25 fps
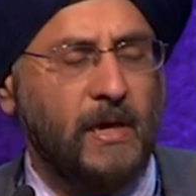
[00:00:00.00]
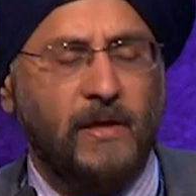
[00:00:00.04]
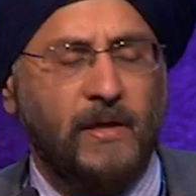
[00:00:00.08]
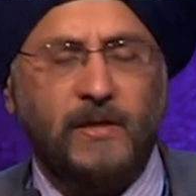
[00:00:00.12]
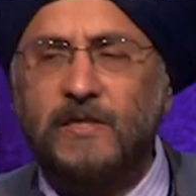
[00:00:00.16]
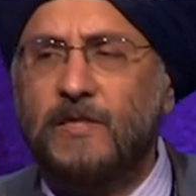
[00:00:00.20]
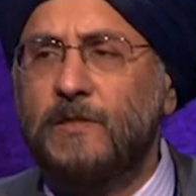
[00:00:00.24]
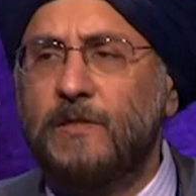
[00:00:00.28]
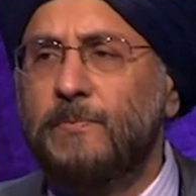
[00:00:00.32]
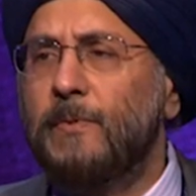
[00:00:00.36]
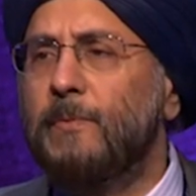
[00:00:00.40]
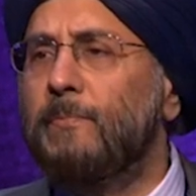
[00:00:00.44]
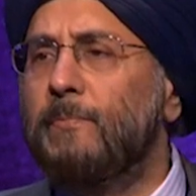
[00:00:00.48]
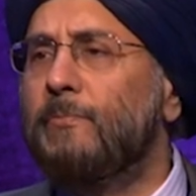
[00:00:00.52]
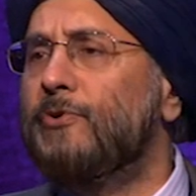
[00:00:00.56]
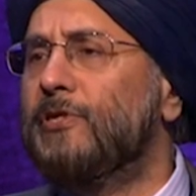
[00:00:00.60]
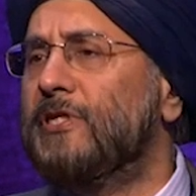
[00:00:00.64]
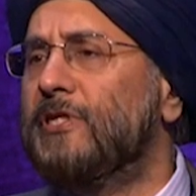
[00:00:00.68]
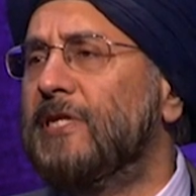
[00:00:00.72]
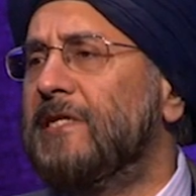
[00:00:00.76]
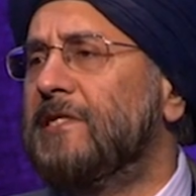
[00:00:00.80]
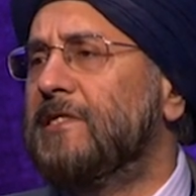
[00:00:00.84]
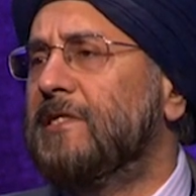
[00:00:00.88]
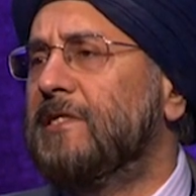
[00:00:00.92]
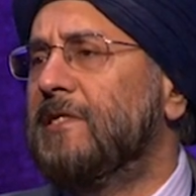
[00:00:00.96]
This has been
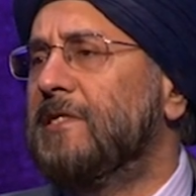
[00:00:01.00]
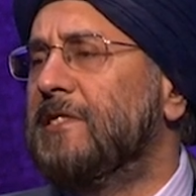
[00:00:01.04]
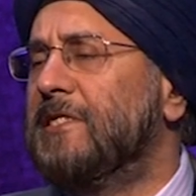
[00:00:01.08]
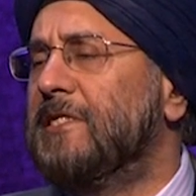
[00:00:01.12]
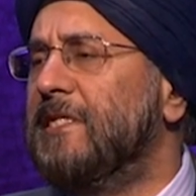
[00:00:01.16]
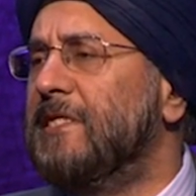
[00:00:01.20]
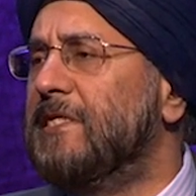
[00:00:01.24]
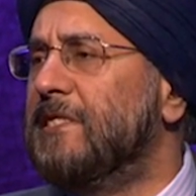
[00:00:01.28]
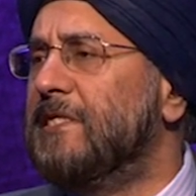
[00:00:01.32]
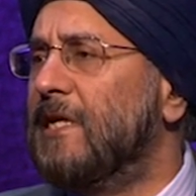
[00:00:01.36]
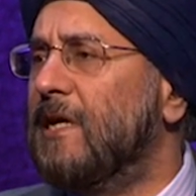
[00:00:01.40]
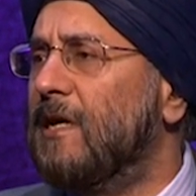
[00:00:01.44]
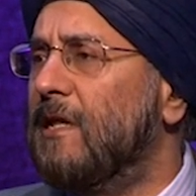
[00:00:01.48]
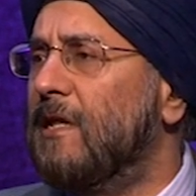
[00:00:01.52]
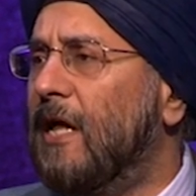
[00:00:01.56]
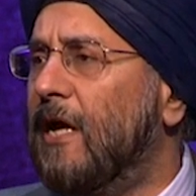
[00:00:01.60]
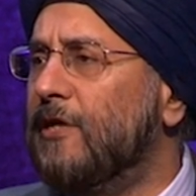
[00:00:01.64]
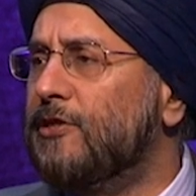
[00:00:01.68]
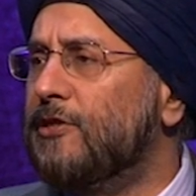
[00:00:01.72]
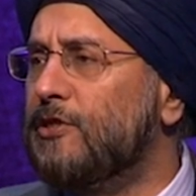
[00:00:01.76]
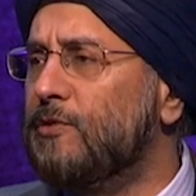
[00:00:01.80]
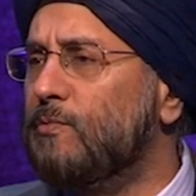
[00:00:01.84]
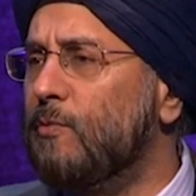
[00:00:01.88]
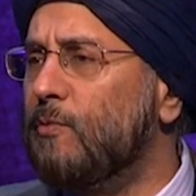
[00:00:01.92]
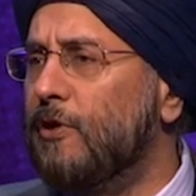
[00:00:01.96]
presented in detail.
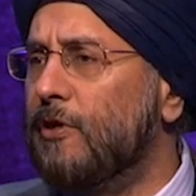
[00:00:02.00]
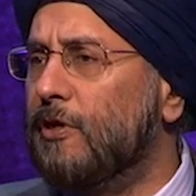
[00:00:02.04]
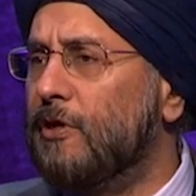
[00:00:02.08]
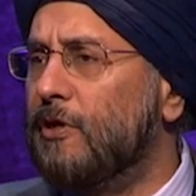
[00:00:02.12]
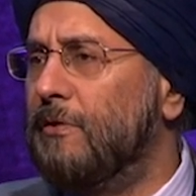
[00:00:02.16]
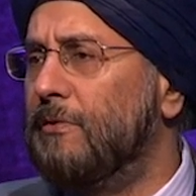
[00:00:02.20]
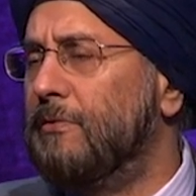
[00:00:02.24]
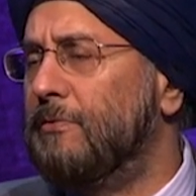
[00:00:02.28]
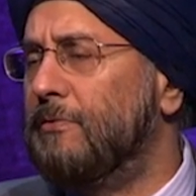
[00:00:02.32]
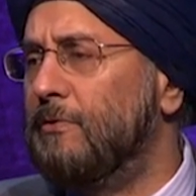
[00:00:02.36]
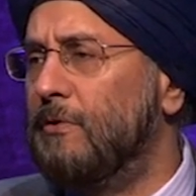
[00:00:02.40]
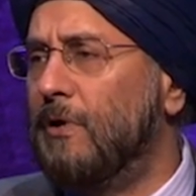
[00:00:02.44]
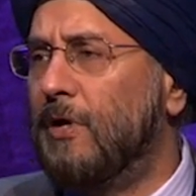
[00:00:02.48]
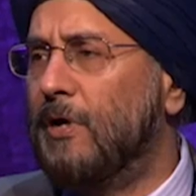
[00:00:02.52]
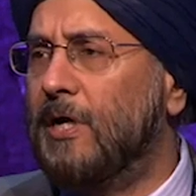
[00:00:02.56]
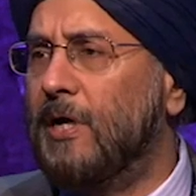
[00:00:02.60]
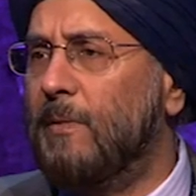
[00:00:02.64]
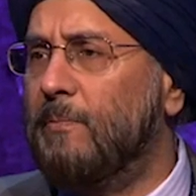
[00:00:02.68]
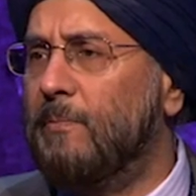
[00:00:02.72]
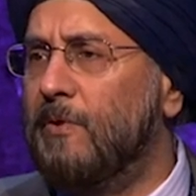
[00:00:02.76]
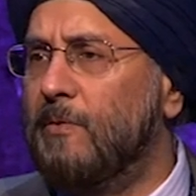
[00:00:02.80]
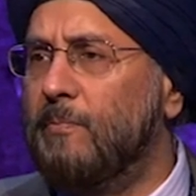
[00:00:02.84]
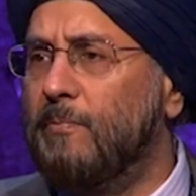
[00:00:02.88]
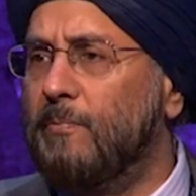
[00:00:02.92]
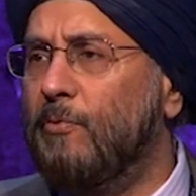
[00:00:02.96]
I just want to go through a
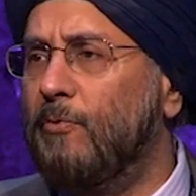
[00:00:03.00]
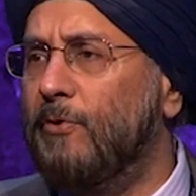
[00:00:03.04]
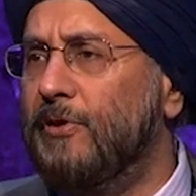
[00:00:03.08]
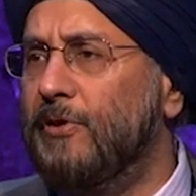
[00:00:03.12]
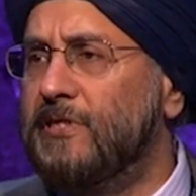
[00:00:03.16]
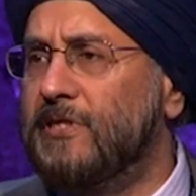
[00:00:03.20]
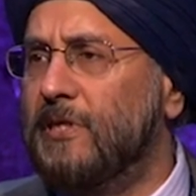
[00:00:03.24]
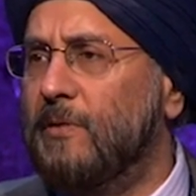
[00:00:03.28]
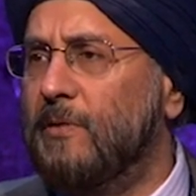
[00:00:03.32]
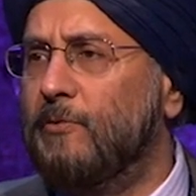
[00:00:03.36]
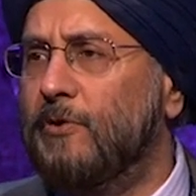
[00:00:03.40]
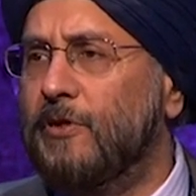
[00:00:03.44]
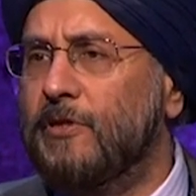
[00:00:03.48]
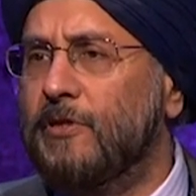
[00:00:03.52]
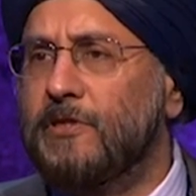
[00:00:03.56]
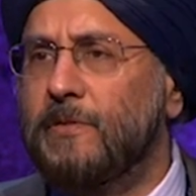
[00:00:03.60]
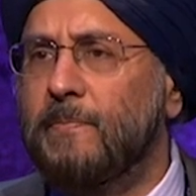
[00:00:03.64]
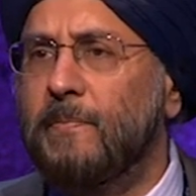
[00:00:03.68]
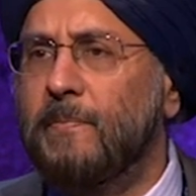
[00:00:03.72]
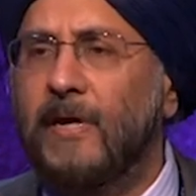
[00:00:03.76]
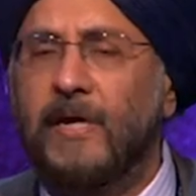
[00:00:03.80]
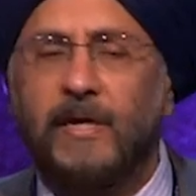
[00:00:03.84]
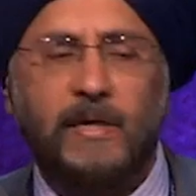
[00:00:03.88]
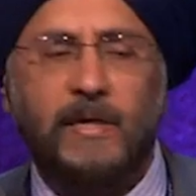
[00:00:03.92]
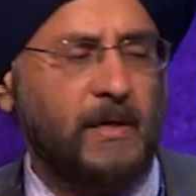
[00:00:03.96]
couple of points I wanted
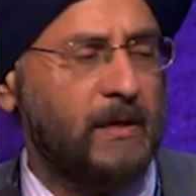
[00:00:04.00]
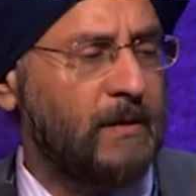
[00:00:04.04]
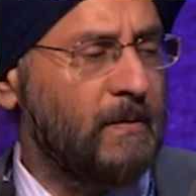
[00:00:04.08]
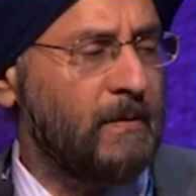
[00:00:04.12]
to make.